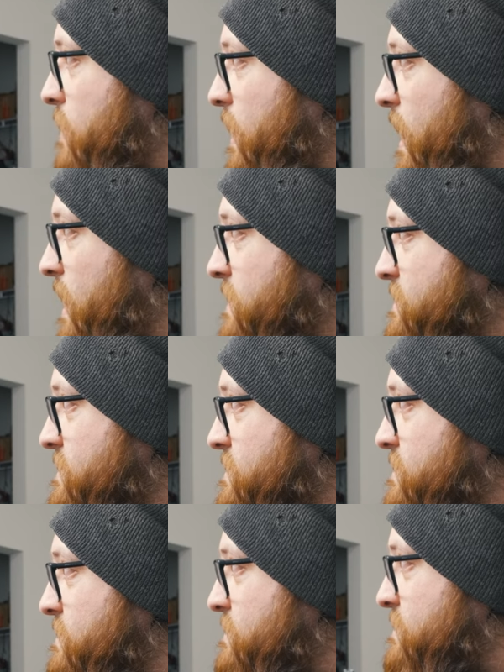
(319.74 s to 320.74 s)
Hey,
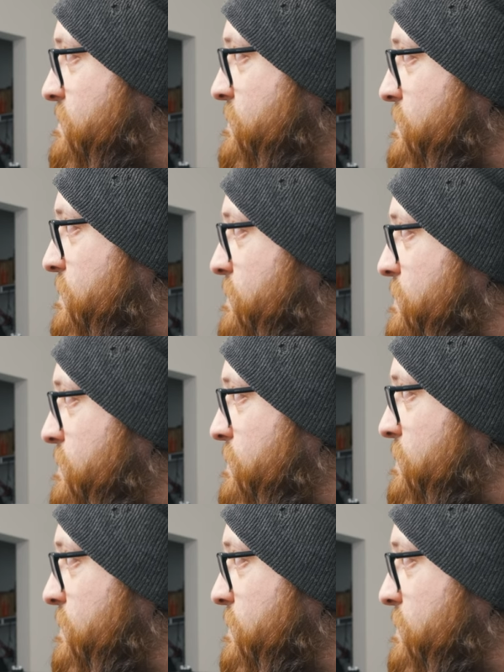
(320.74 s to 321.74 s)
guys. What the hell are you
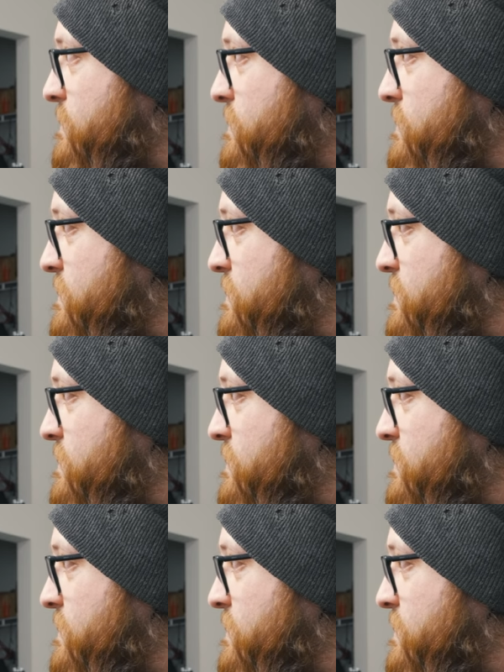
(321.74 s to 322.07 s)
doing here?